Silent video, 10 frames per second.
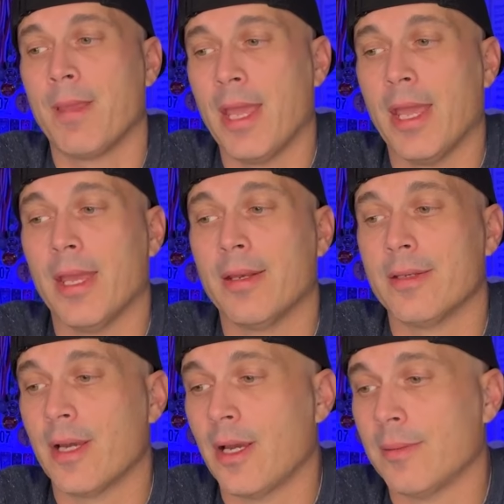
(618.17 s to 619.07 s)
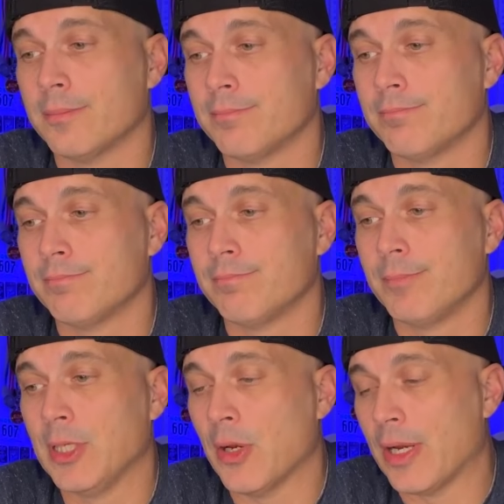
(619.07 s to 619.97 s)
And,
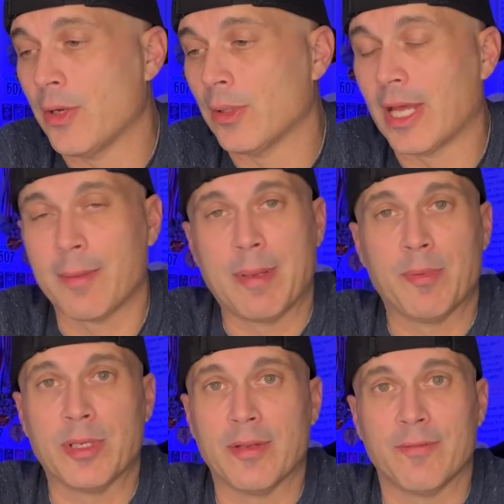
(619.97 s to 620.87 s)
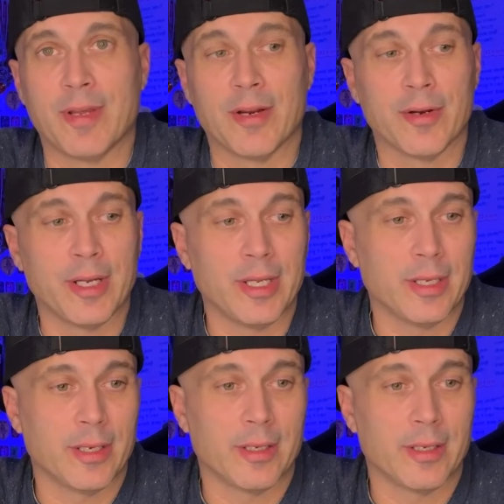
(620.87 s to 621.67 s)
you know, I know a lot of people get very,